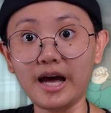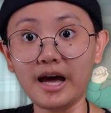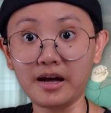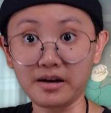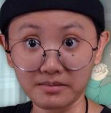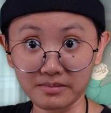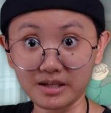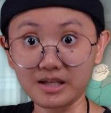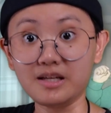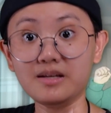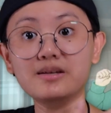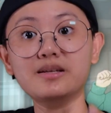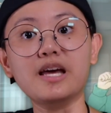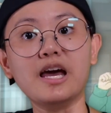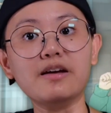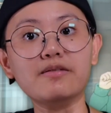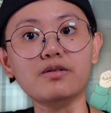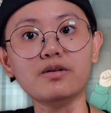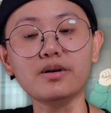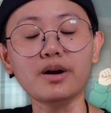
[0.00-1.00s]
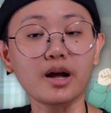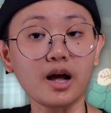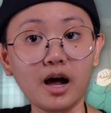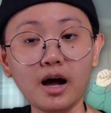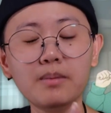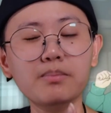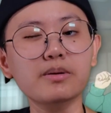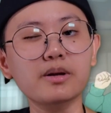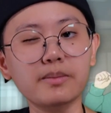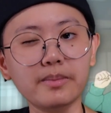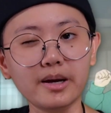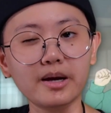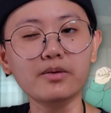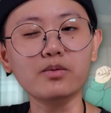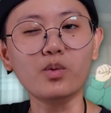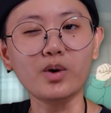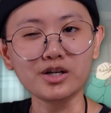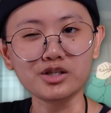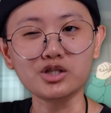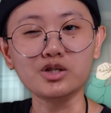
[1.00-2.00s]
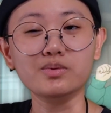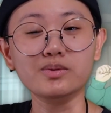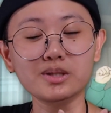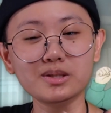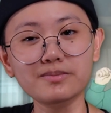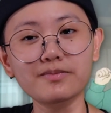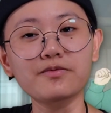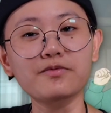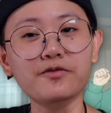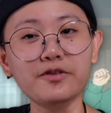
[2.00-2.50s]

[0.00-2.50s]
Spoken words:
and he gave her a compliment when she was